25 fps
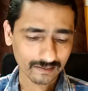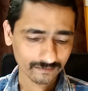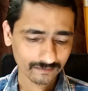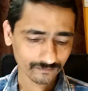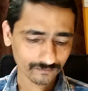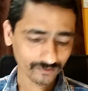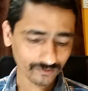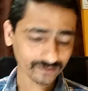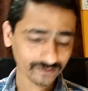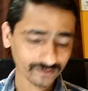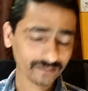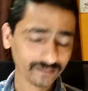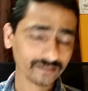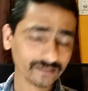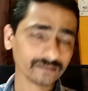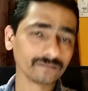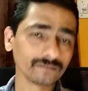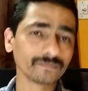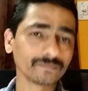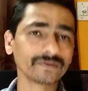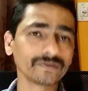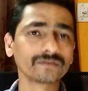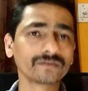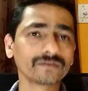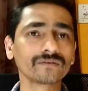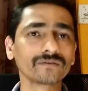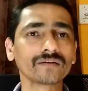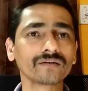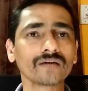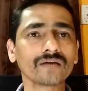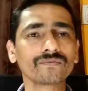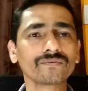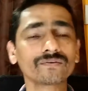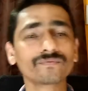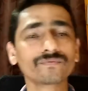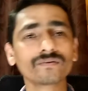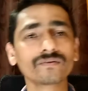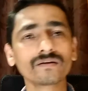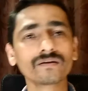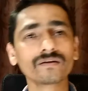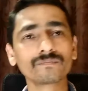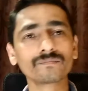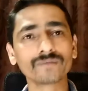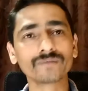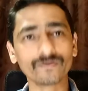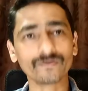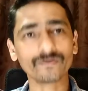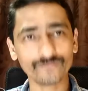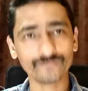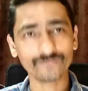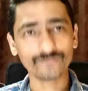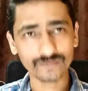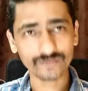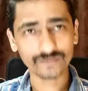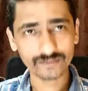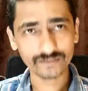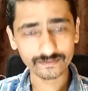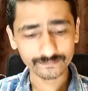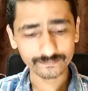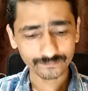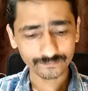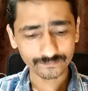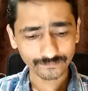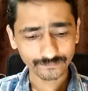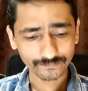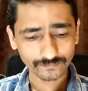Once I take the printout, I will fill up everything.